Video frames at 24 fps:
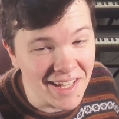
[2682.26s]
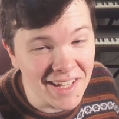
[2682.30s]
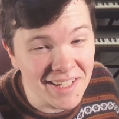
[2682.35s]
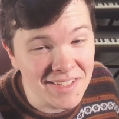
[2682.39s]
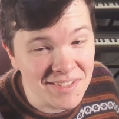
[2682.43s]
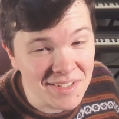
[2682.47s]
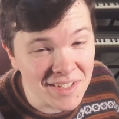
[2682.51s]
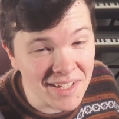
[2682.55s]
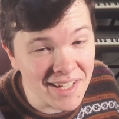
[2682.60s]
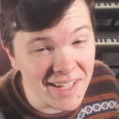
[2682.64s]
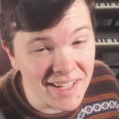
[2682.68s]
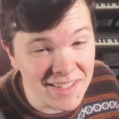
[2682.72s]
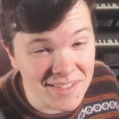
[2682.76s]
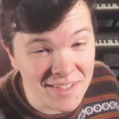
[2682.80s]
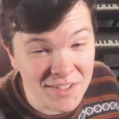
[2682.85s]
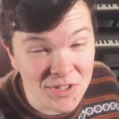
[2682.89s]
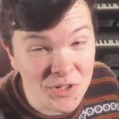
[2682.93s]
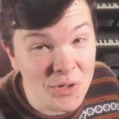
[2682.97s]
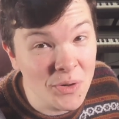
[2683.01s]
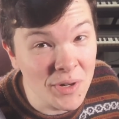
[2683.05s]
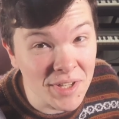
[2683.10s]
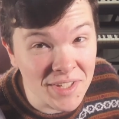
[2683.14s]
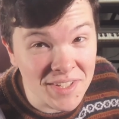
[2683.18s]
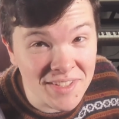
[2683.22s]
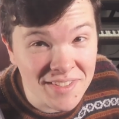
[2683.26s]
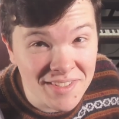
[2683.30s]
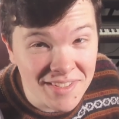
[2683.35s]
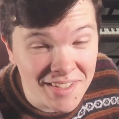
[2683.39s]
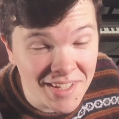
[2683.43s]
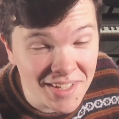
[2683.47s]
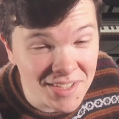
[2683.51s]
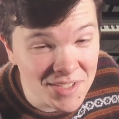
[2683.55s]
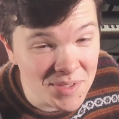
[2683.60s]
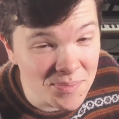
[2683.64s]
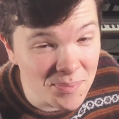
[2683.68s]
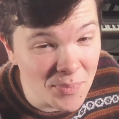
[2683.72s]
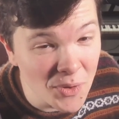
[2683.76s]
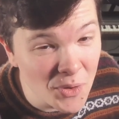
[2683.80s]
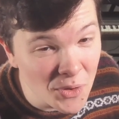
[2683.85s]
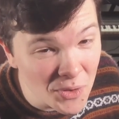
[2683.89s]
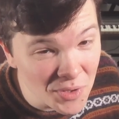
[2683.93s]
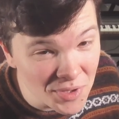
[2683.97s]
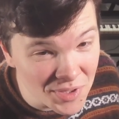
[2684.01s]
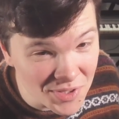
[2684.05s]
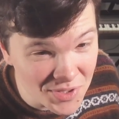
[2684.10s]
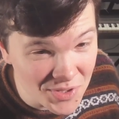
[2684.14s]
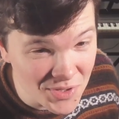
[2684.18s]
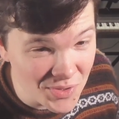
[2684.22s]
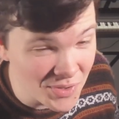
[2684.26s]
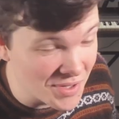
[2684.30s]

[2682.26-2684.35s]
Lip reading: It's a choice. It's a bold